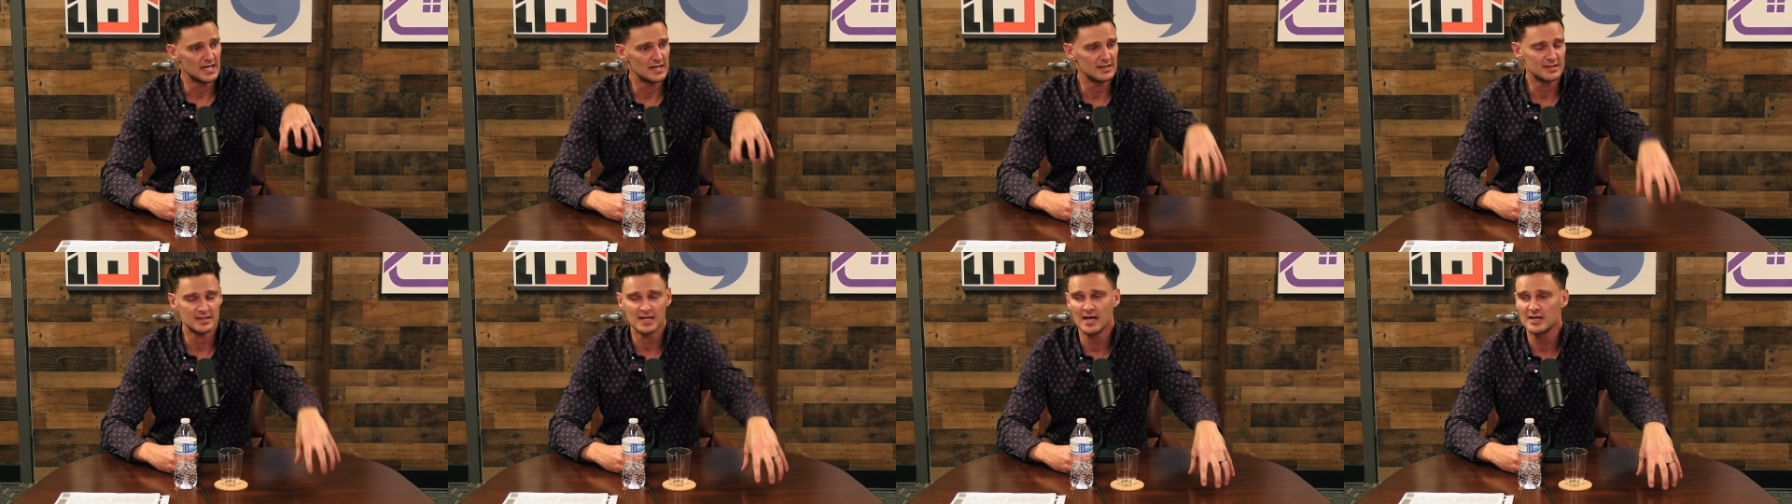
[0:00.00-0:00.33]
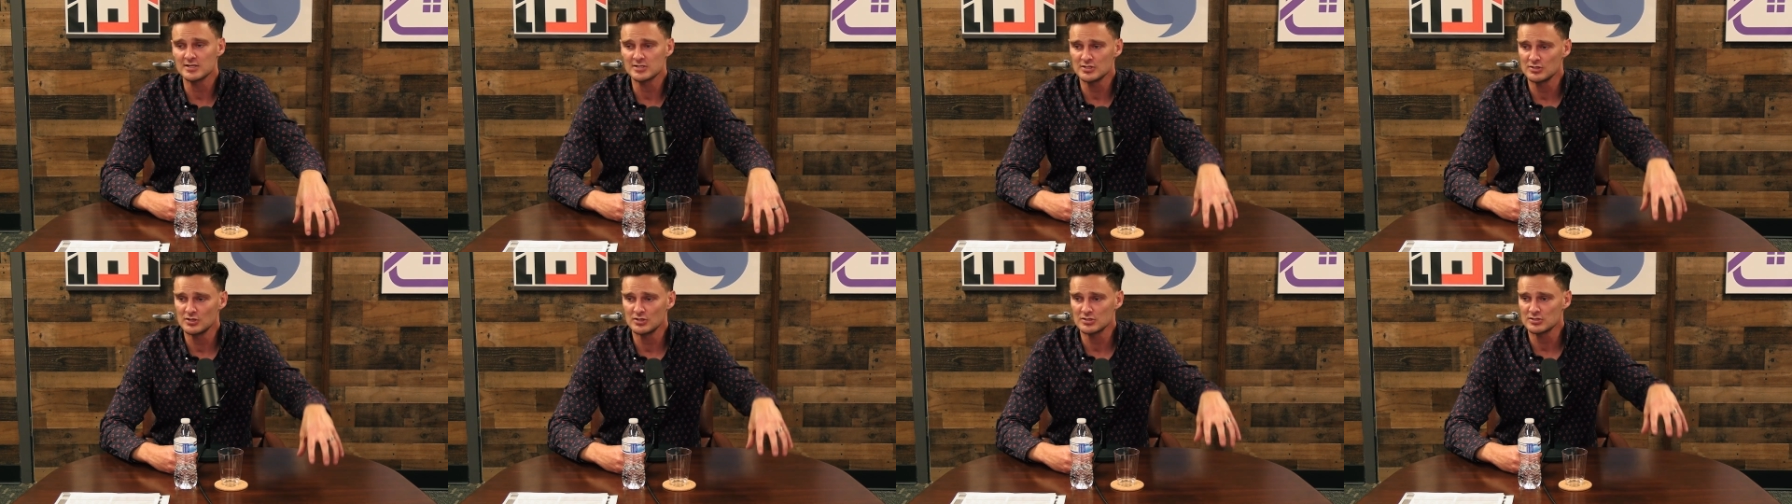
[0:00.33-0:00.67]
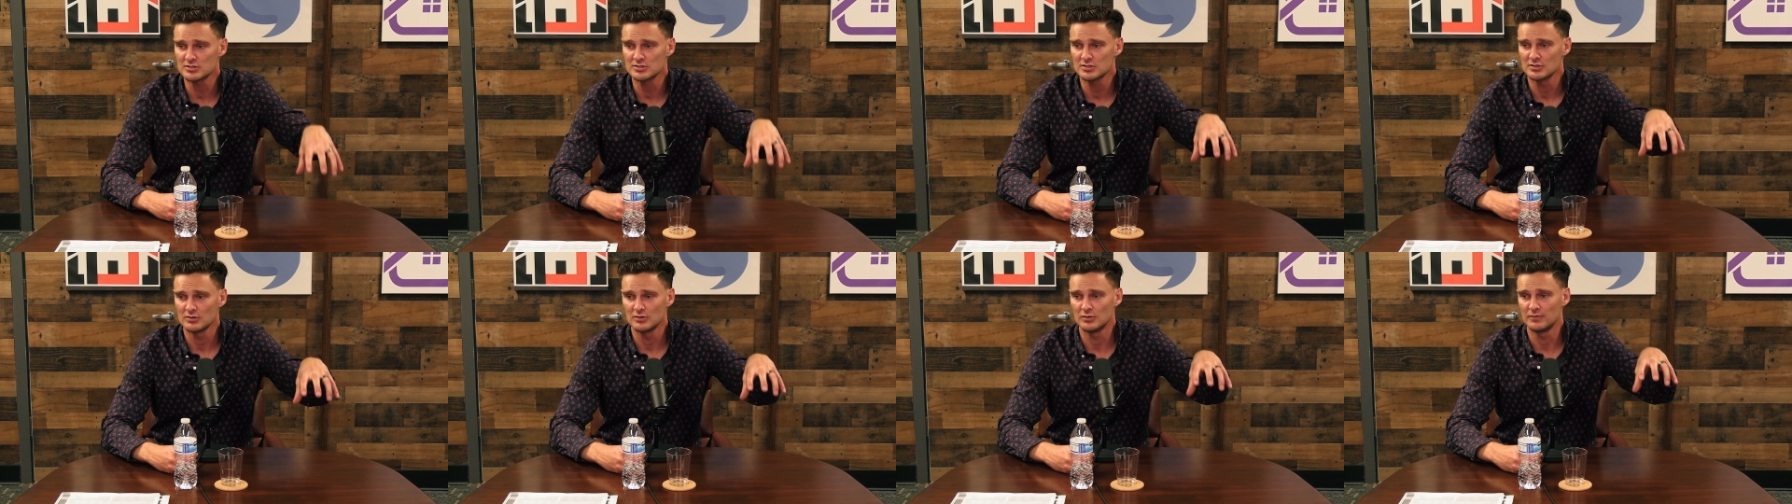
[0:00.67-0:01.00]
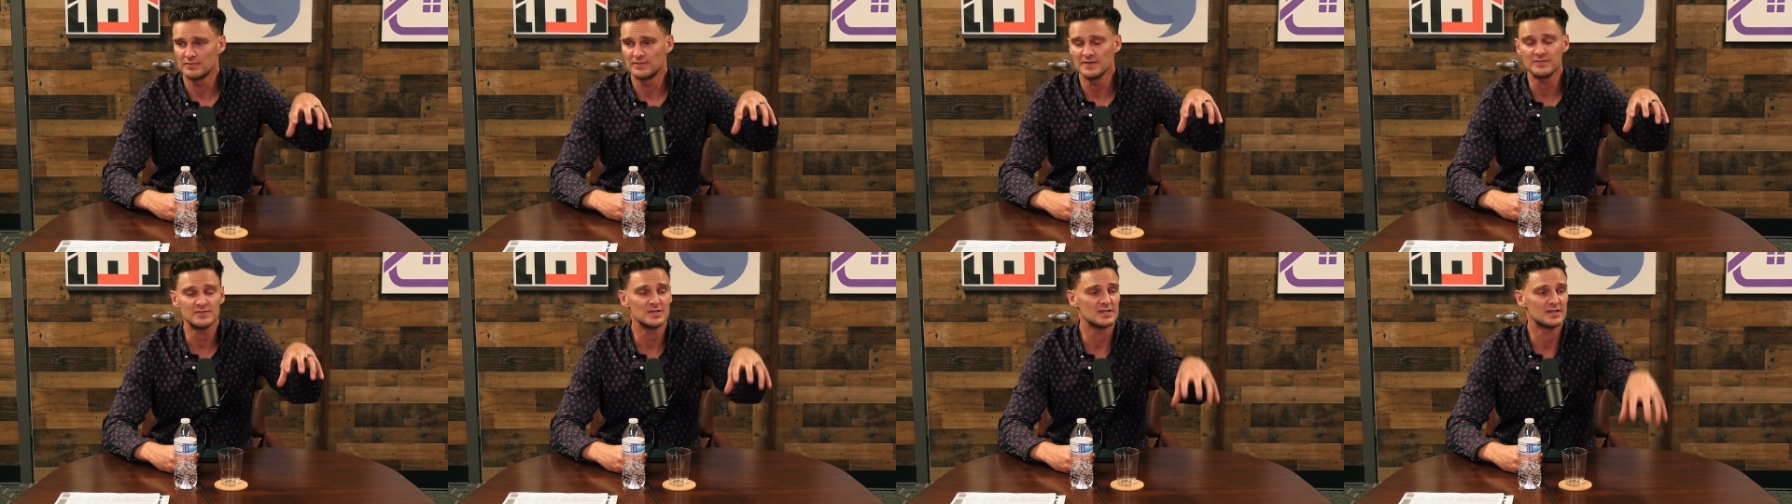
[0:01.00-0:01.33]
ten thousand units
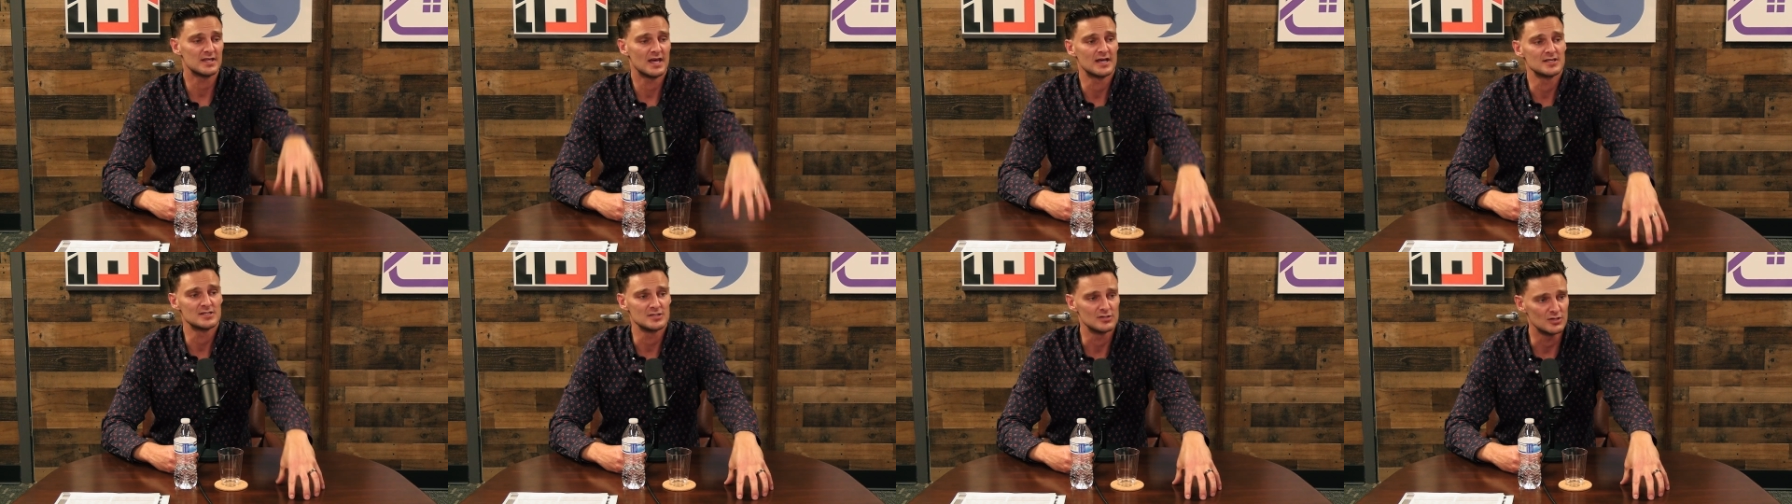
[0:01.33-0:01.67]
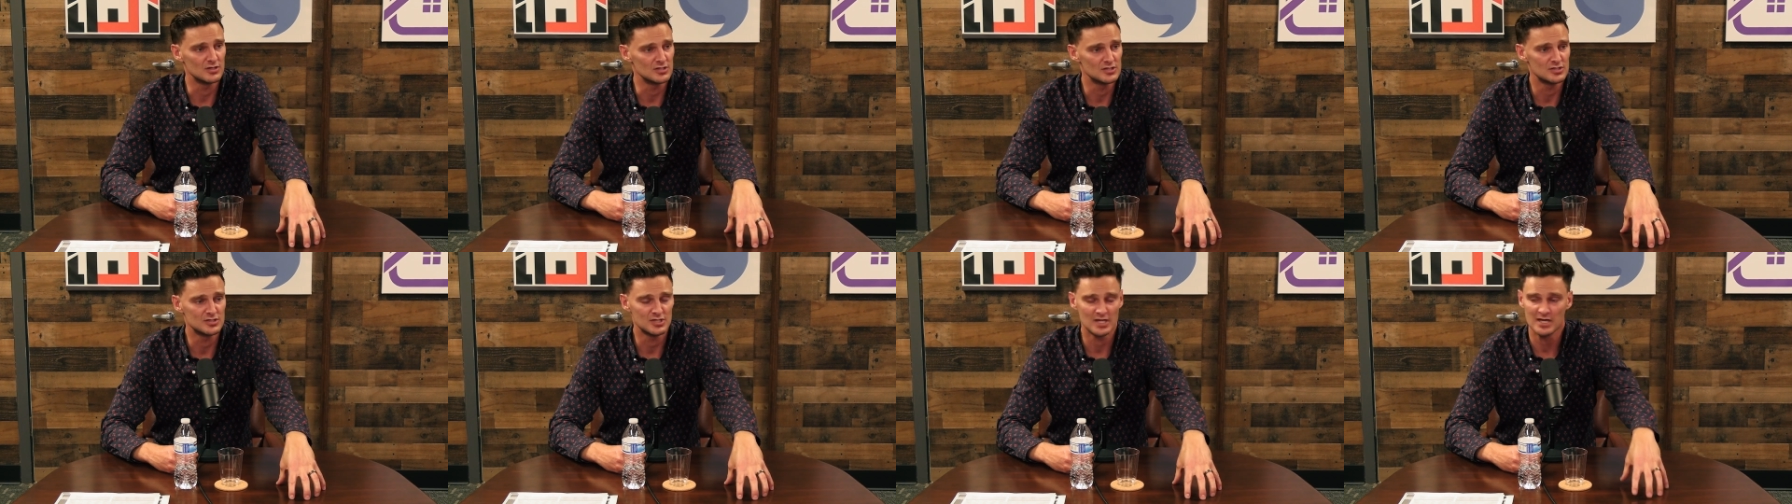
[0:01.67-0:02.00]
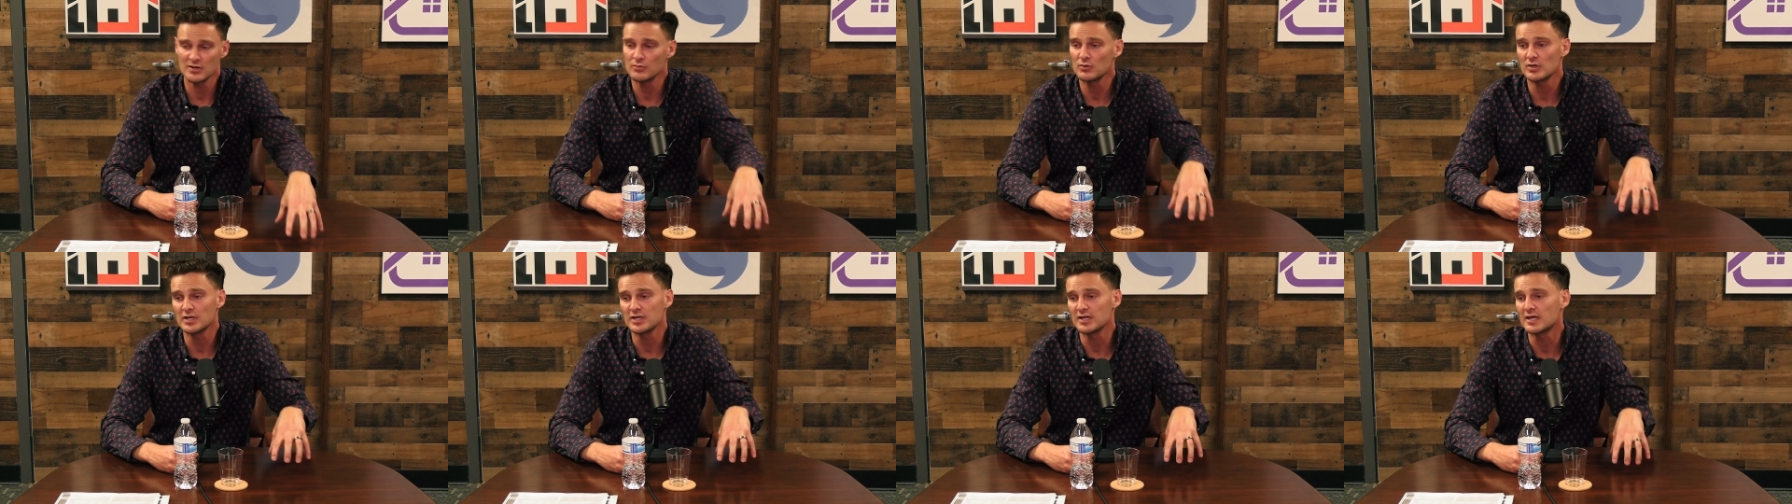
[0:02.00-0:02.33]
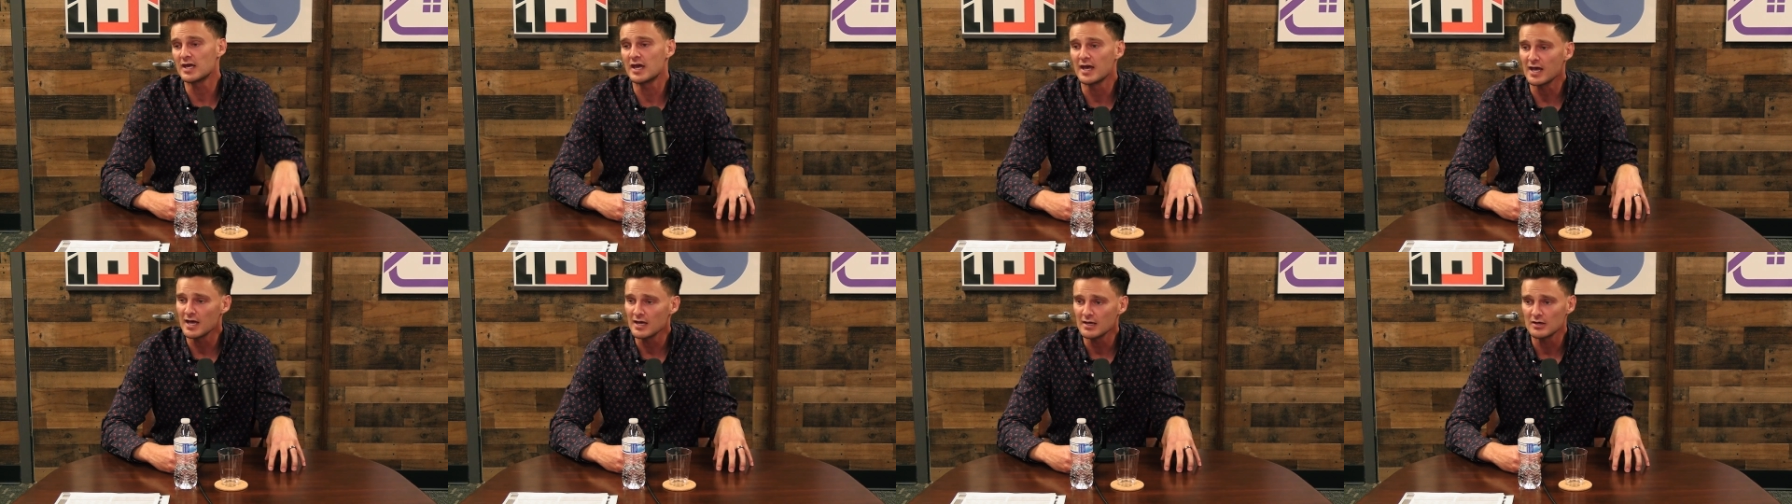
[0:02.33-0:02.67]
or fifty thousand units, do they really
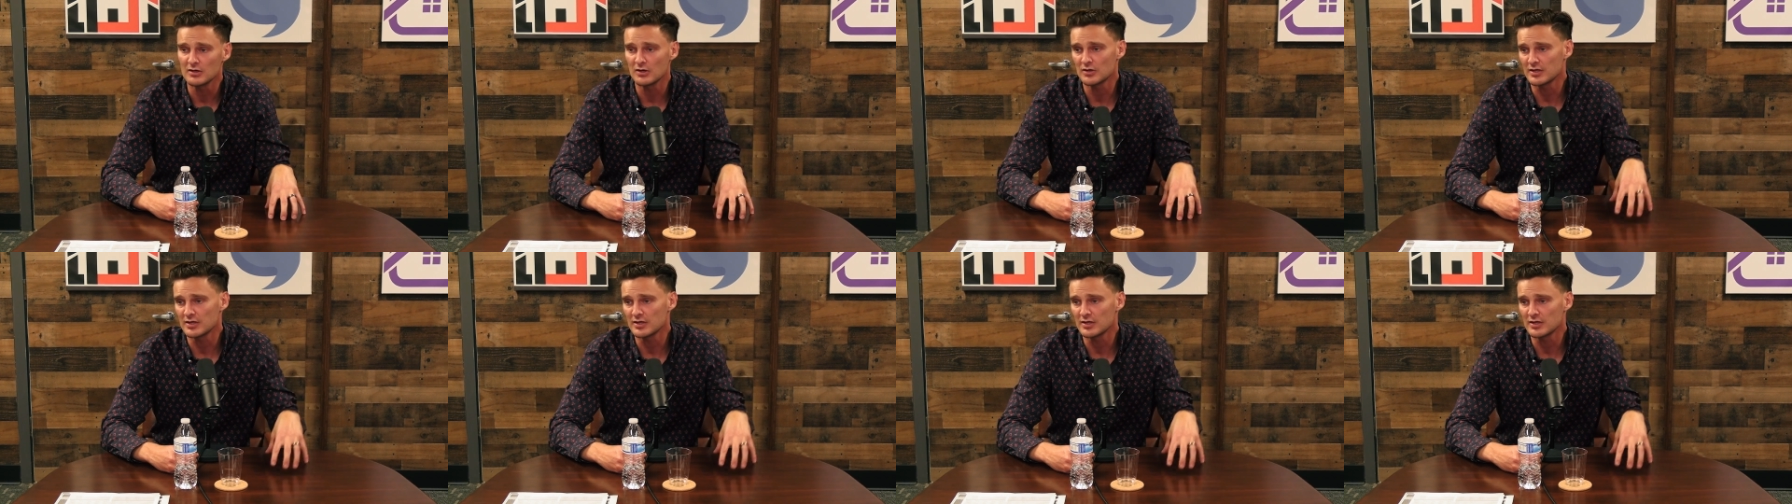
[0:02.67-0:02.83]
care?